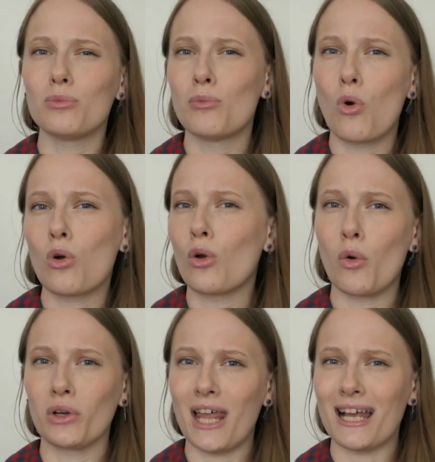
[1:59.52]
more
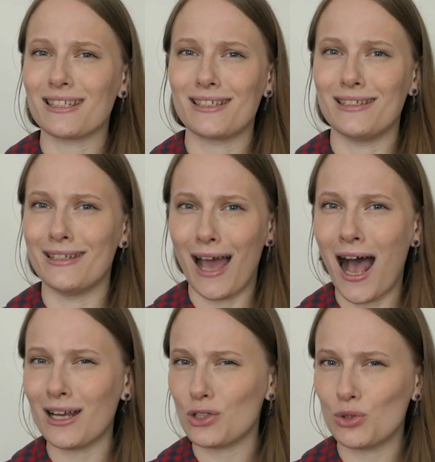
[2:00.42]
or less
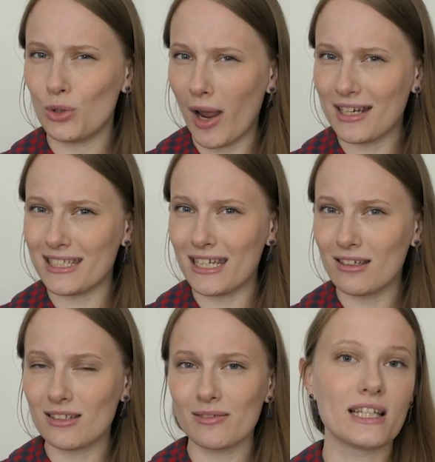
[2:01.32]
not true
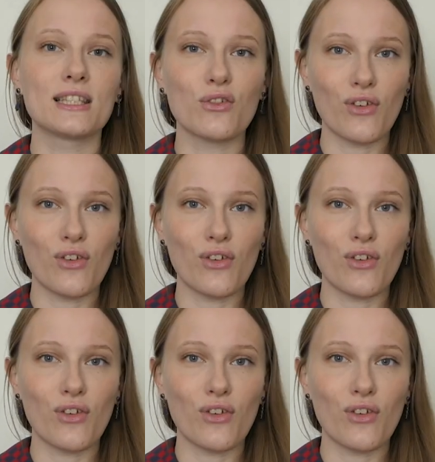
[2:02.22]
antiques. It's a